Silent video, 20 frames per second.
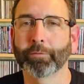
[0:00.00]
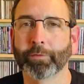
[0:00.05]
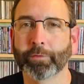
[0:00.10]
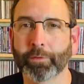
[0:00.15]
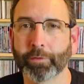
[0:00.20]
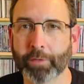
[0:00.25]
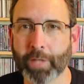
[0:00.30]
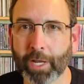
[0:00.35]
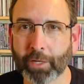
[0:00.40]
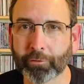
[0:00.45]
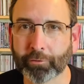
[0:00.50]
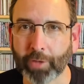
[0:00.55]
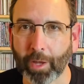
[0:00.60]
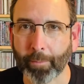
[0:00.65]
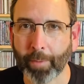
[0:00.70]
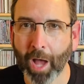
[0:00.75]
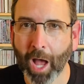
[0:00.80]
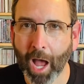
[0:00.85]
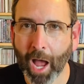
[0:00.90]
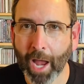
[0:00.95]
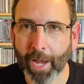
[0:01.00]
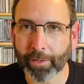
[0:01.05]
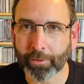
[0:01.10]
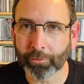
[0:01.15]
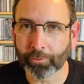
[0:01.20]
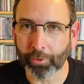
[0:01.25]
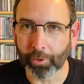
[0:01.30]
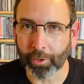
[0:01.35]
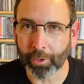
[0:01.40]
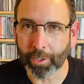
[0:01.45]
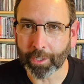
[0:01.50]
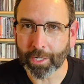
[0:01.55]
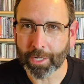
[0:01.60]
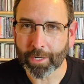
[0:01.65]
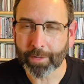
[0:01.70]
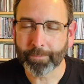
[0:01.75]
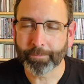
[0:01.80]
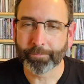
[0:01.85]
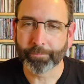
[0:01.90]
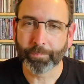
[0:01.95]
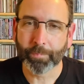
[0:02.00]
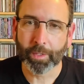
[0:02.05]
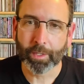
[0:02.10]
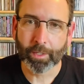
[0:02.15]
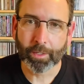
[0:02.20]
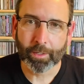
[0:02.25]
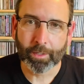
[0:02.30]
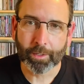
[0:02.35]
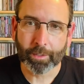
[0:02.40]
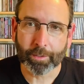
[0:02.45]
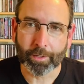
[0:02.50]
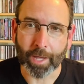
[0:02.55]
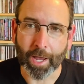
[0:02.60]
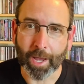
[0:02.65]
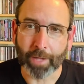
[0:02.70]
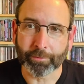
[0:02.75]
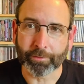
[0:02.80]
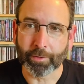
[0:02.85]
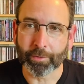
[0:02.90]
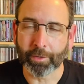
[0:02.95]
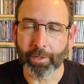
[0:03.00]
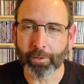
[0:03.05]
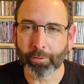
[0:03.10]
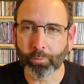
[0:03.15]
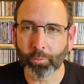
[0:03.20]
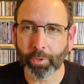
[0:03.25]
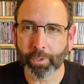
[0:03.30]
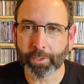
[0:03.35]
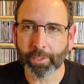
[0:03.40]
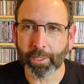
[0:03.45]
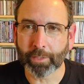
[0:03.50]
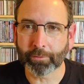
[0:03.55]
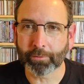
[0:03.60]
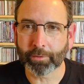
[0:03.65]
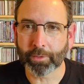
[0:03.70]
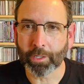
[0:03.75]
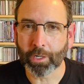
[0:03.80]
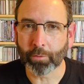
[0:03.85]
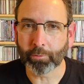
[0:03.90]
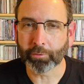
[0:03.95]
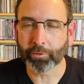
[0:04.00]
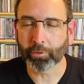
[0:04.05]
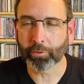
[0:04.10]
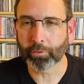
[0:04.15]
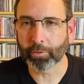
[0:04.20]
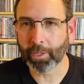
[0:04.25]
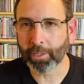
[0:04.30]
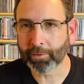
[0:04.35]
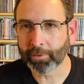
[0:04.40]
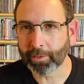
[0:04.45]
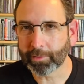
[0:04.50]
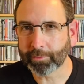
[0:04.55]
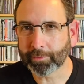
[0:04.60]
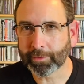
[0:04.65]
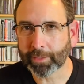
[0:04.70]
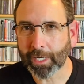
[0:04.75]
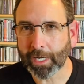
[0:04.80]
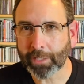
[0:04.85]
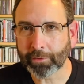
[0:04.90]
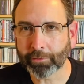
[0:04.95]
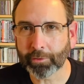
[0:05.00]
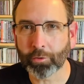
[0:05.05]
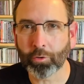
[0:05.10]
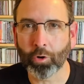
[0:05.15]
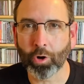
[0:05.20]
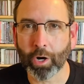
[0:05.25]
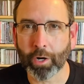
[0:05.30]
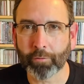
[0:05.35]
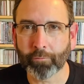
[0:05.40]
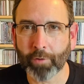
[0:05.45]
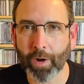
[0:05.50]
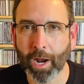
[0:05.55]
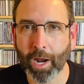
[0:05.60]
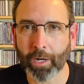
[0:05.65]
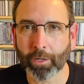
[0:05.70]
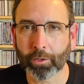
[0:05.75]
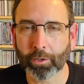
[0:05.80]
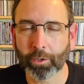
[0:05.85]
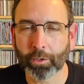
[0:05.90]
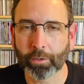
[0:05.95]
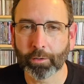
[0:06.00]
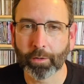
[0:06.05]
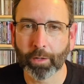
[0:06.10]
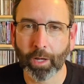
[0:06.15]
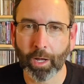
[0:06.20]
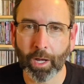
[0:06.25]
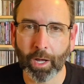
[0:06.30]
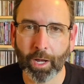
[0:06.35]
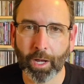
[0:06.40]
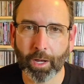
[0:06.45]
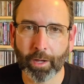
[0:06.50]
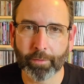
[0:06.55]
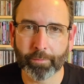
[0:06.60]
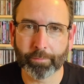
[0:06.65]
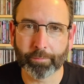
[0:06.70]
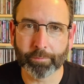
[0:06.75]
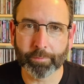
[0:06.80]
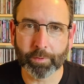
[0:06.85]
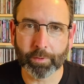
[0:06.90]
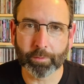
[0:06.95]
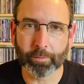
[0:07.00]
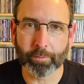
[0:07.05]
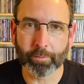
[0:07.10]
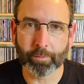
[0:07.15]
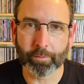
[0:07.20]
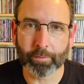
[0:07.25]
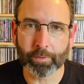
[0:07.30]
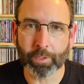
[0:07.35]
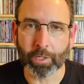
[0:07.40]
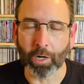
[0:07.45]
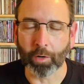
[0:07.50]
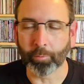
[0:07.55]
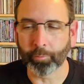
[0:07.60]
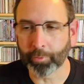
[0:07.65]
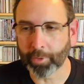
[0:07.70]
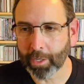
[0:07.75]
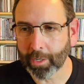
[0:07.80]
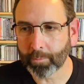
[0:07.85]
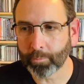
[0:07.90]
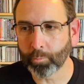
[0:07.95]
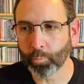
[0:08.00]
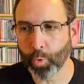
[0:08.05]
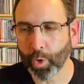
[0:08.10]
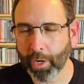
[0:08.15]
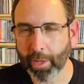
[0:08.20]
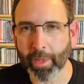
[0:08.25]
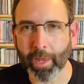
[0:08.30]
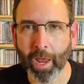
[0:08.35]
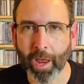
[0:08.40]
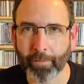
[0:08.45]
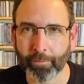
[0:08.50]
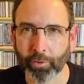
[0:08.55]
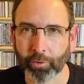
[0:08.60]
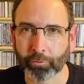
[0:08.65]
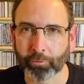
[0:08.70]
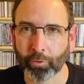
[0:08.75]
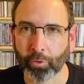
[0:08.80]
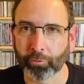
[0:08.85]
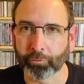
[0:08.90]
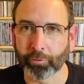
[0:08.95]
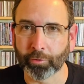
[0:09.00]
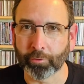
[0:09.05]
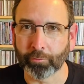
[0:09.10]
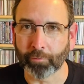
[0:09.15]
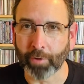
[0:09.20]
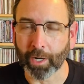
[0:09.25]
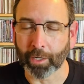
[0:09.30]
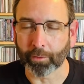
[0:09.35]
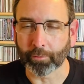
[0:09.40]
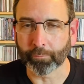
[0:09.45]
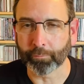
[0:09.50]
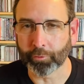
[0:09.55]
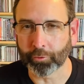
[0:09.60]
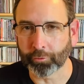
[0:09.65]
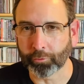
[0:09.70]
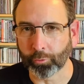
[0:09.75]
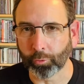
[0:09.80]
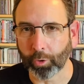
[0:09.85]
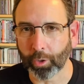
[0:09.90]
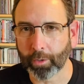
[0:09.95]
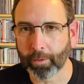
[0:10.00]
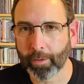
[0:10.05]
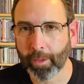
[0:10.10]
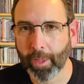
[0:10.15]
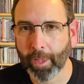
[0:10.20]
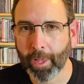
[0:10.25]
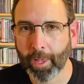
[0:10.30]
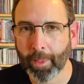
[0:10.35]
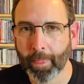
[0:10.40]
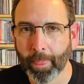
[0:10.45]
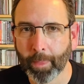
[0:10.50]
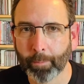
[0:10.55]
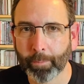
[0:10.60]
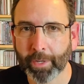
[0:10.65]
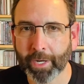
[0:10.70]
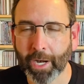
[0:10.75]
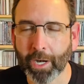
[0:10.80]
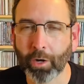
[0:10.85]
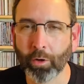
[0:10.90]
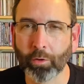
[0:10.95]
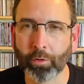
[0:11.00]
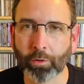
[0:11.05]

Next up, Hot and Dirty. Guys, another one that's, you know, it's a it's a decent hard rocker. Uh, you know, pretty one of the heavier songs on the record for sure. But I don't